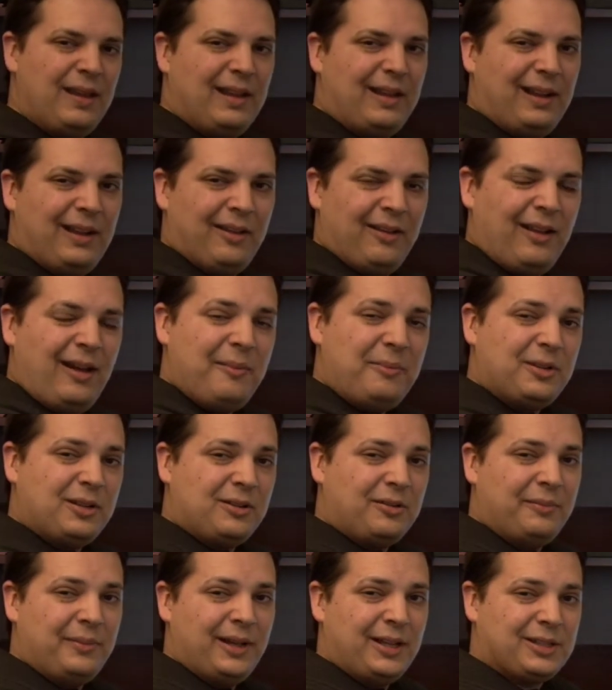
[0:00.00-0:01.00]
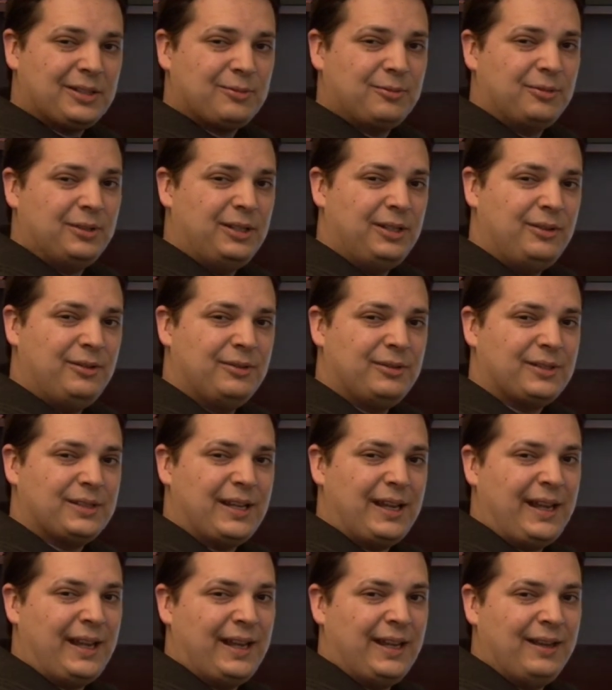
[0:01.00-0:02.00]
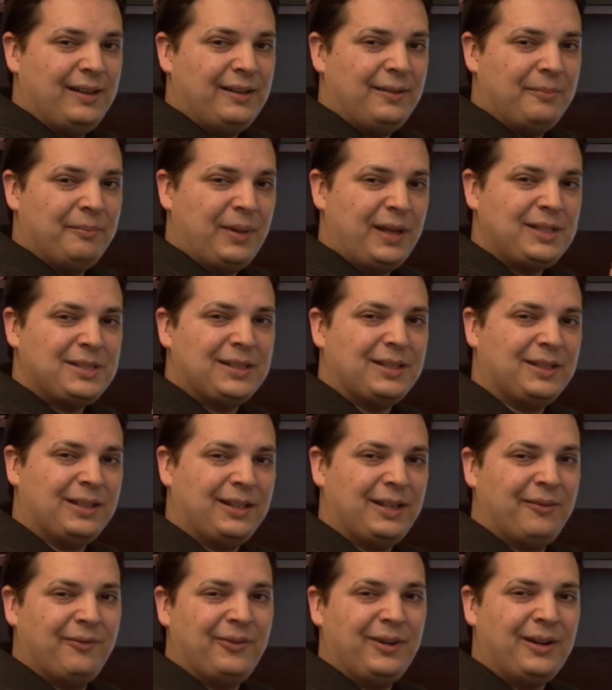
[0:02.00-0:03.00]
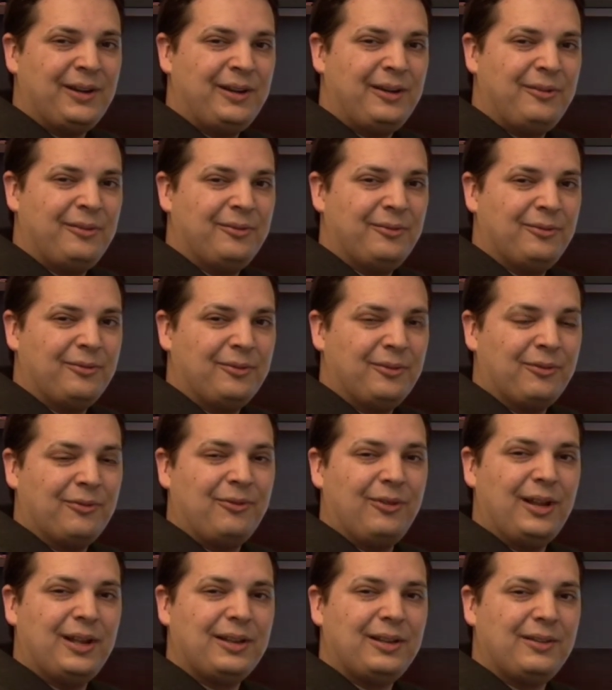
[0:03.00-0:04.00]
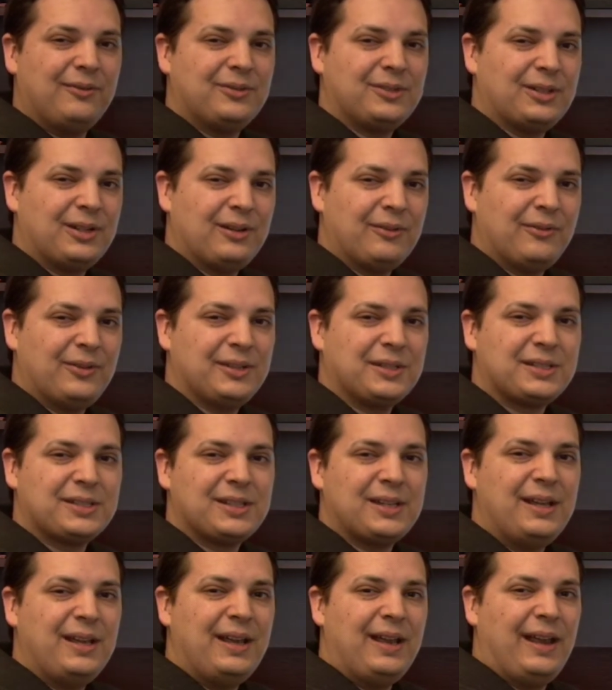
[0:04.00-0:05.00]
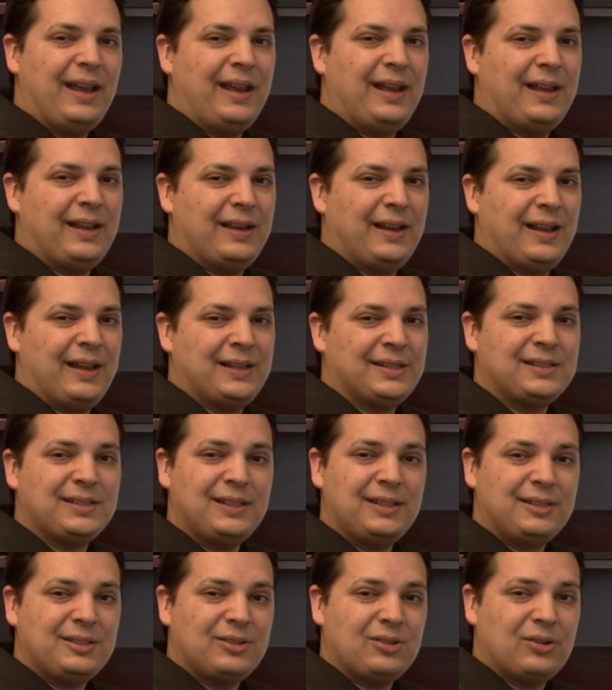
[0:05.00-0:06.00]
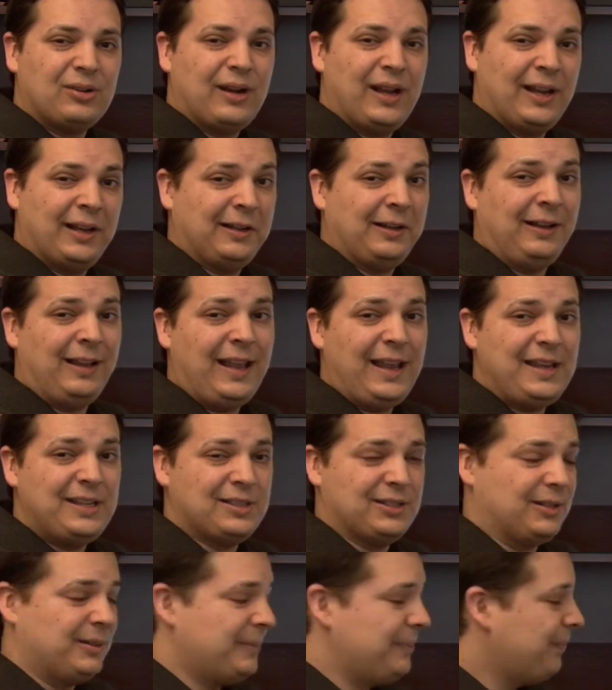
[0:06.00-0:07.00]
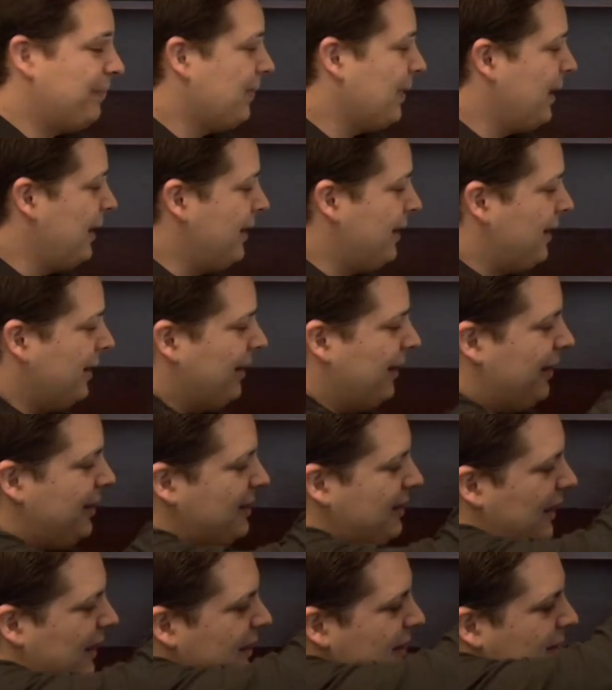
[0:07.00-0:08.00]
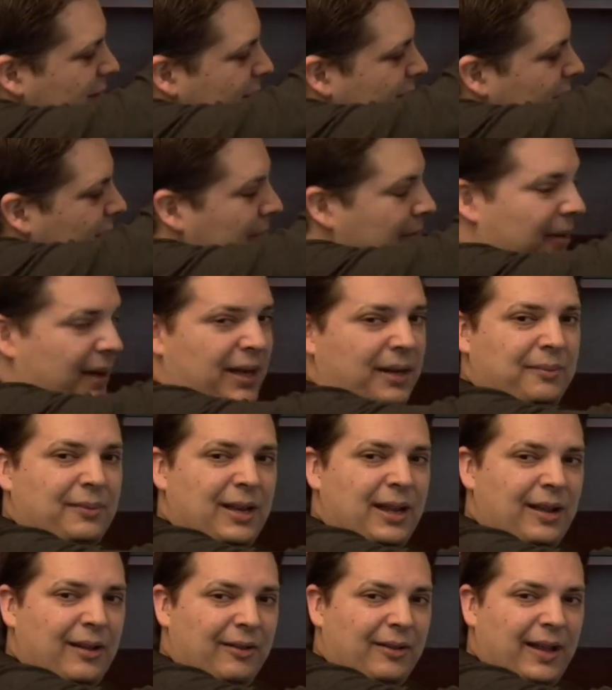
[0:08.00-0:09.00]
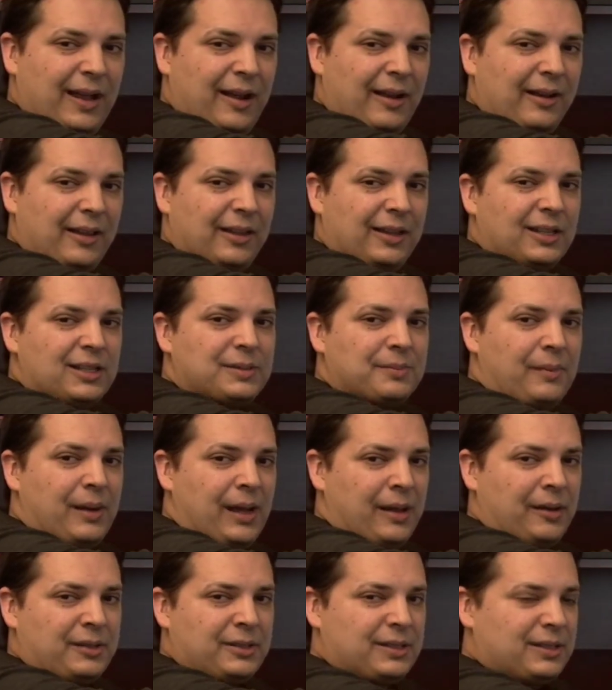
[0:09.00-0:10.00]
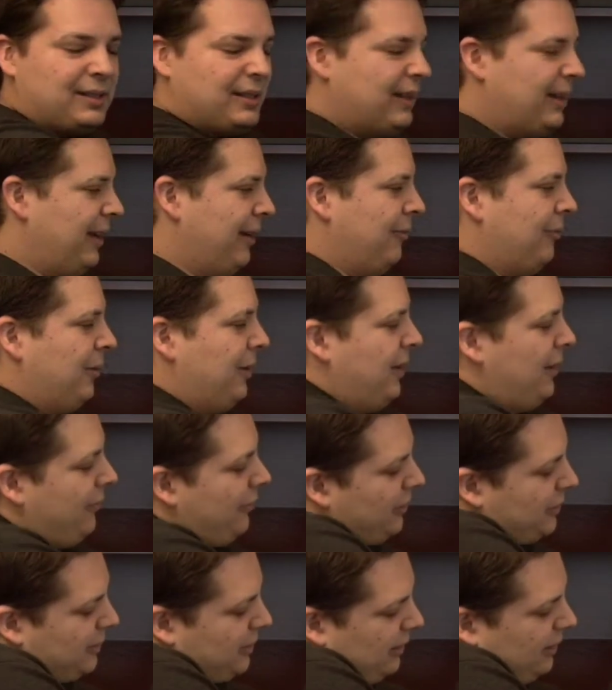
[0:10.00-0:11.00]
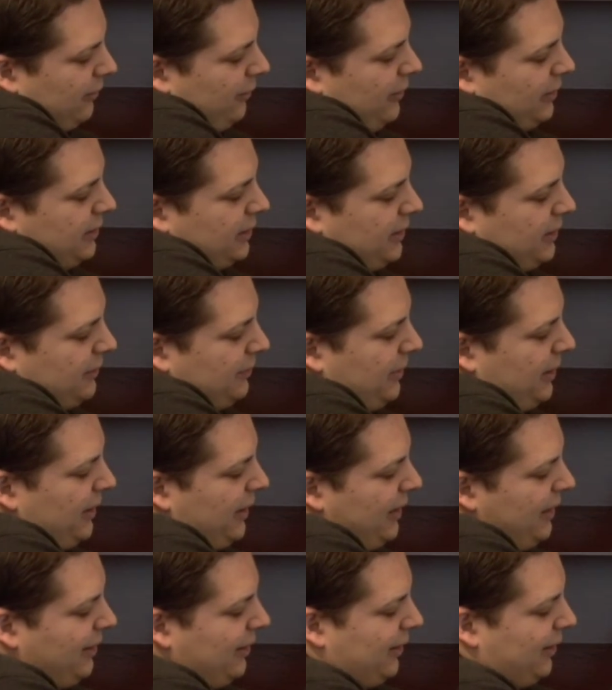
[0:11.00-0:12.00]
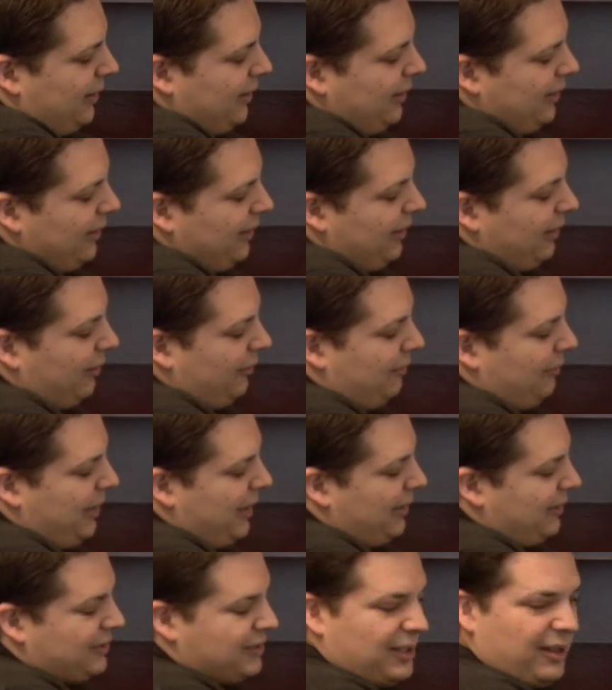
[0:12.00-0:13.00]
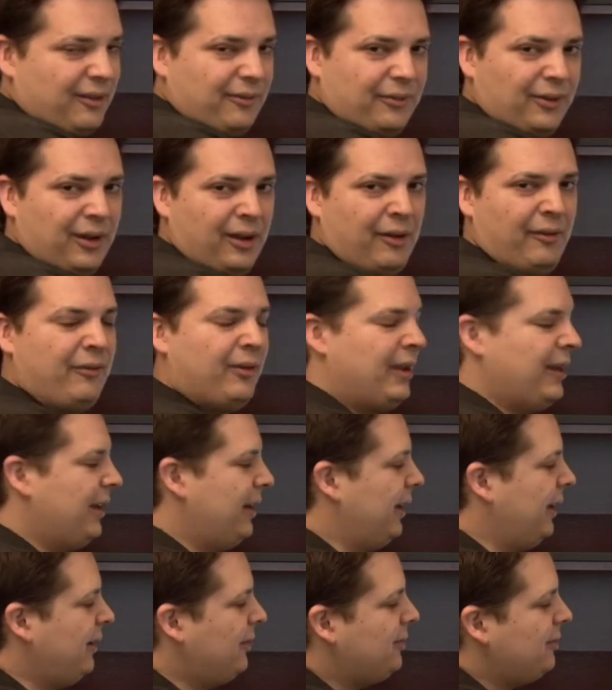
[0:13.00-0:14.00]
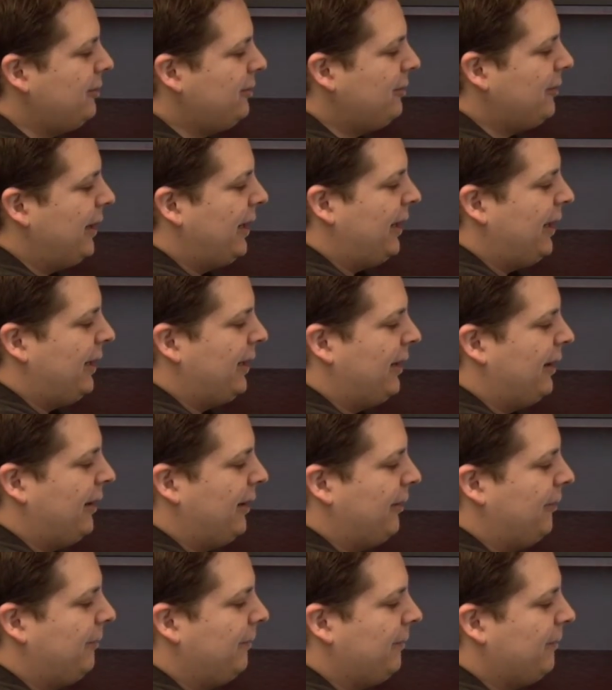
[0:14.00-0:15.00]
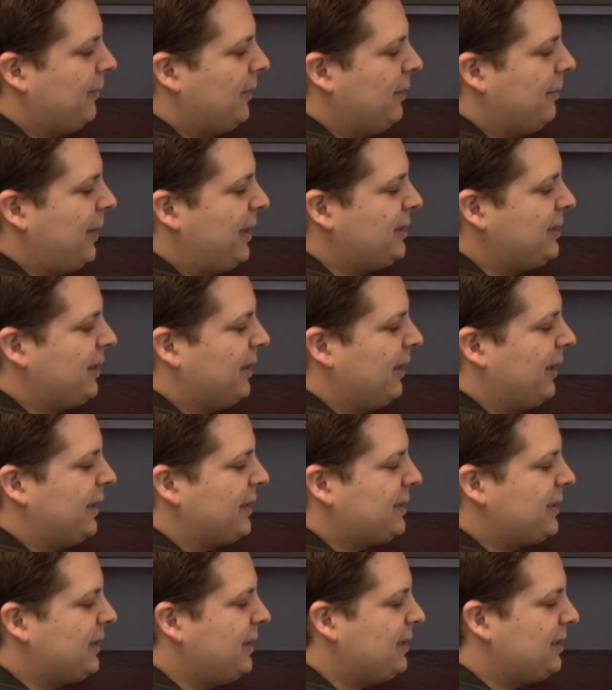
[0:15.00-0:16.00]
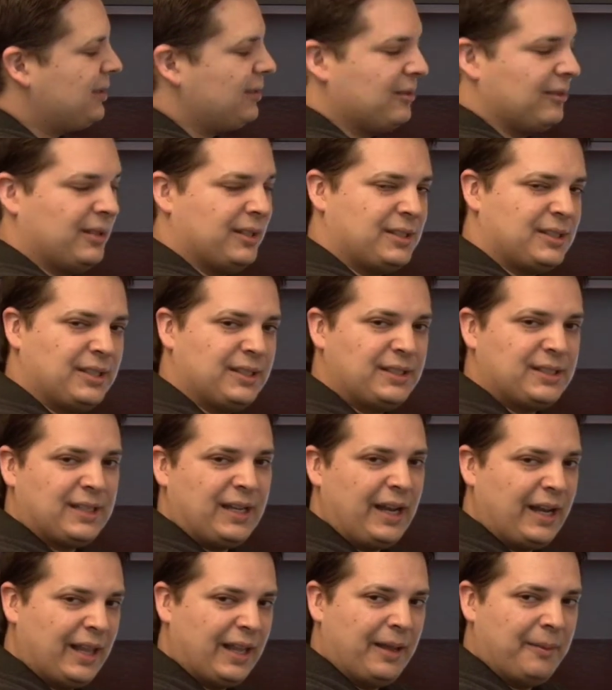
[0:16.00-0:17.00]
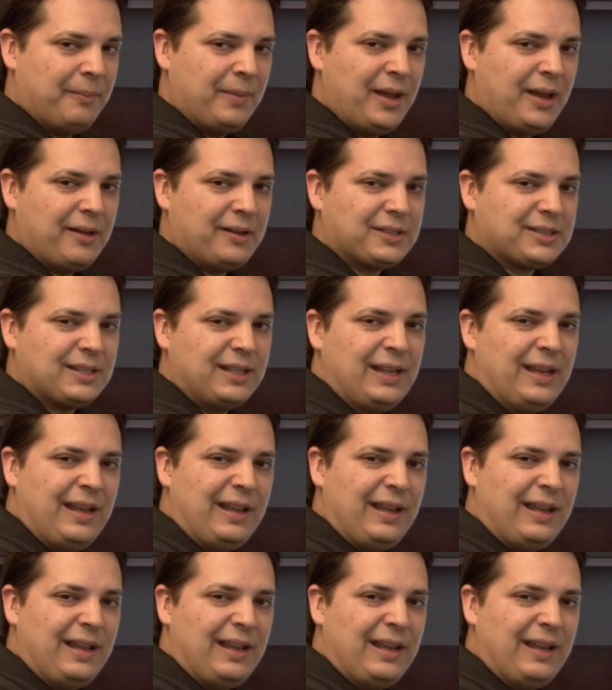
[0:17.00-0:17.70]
Now an optical mouse will use a basically a very reflective surface and a sensor and a laser now this laser will beam down out of this mouse and whatever surface is beneath it, it'll bounce off of into a um, basically a sensor that's inside of that mouse.